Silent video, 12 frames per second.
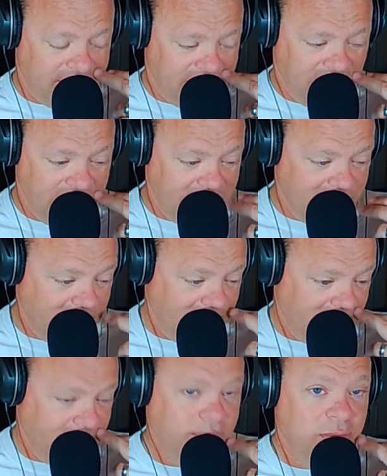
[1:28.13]
ships,
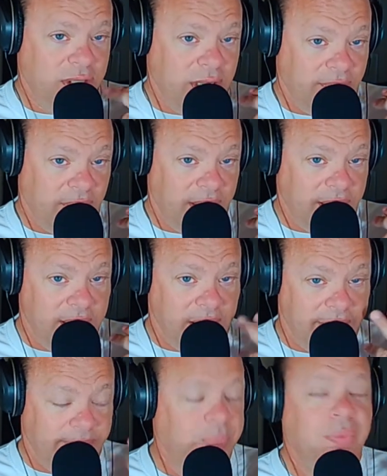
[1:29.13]
stuff like that.
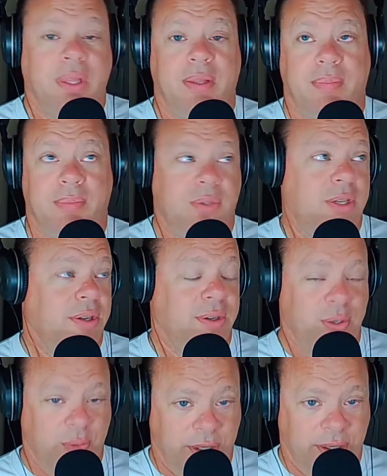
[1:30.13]
Don't know
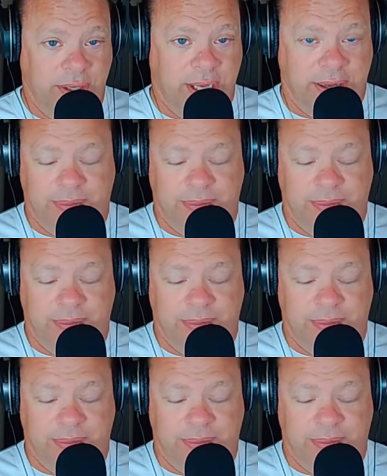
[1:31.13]
who would do that.